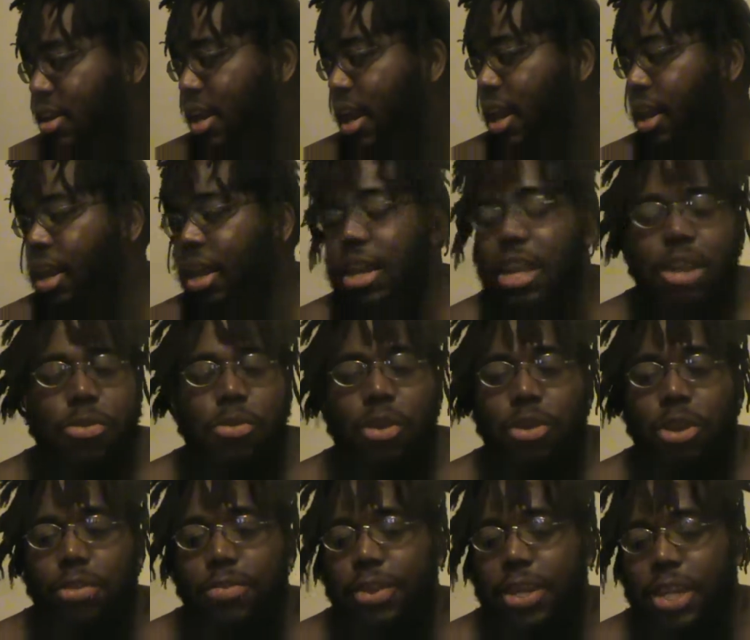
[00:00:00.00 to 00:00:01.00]
And then he
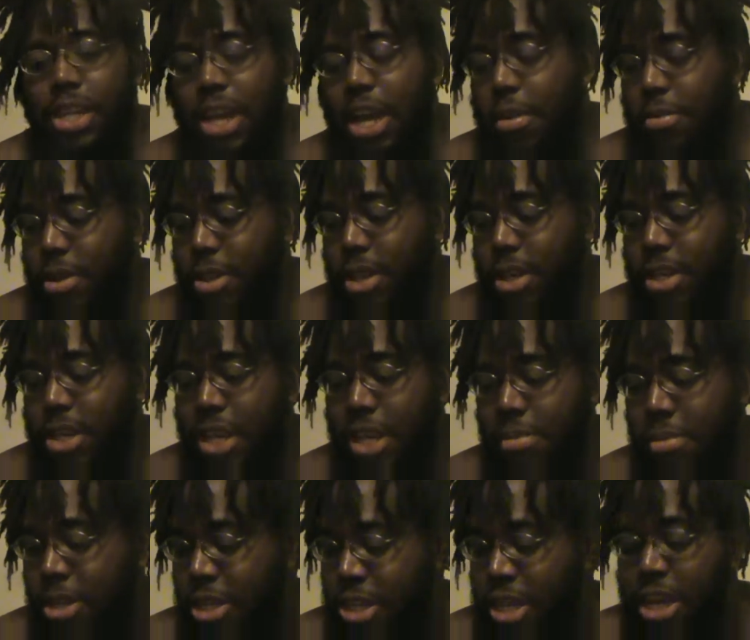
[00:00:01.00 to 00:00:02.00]
won't even come to the
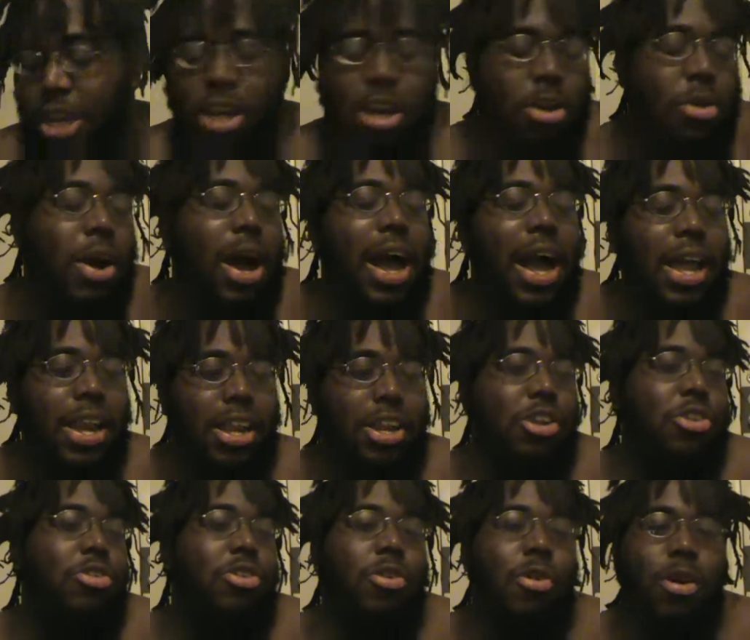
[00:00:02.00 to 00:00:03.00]
team. He's going to go hide
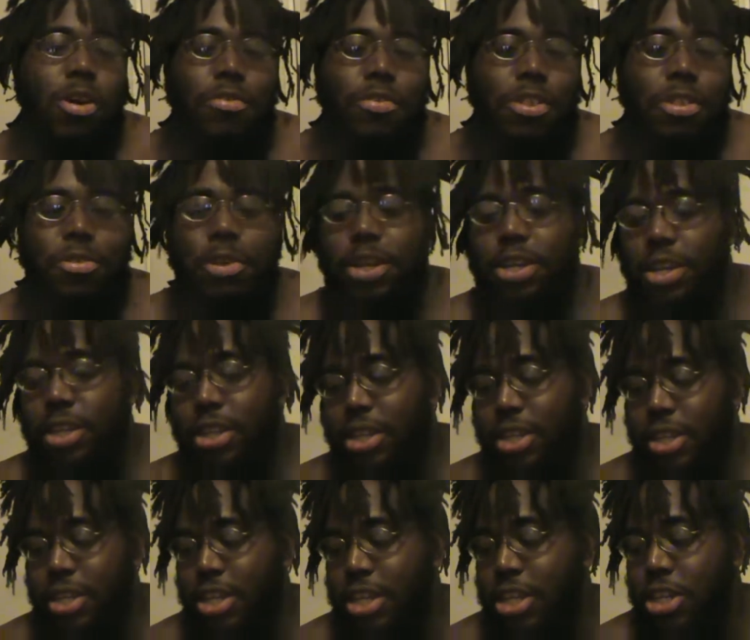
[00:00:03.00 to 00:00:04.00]
in New York for the rest of
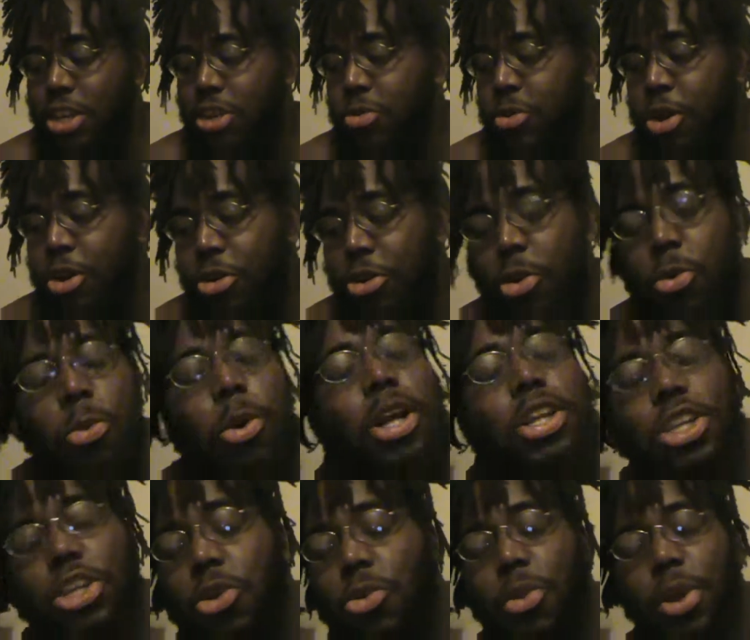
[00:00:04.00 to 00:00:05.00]
the season. We don't know
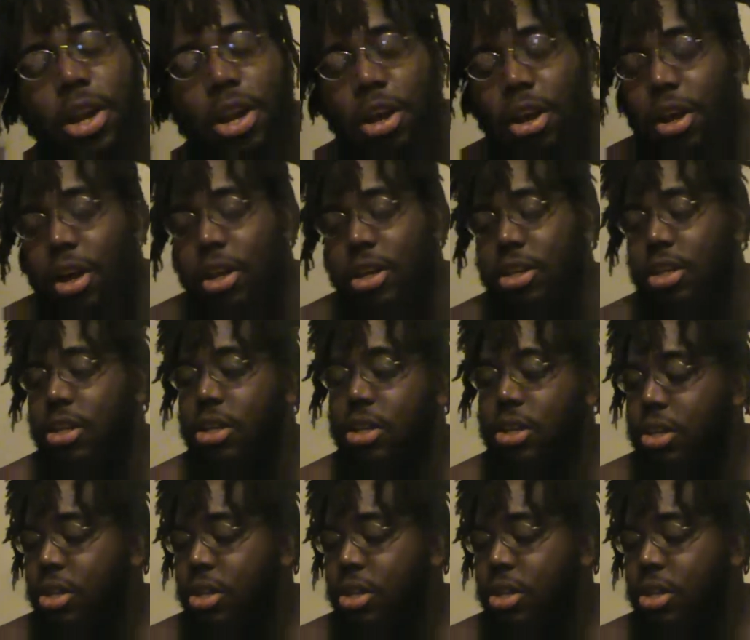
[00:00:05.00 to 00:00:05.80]
what's going on.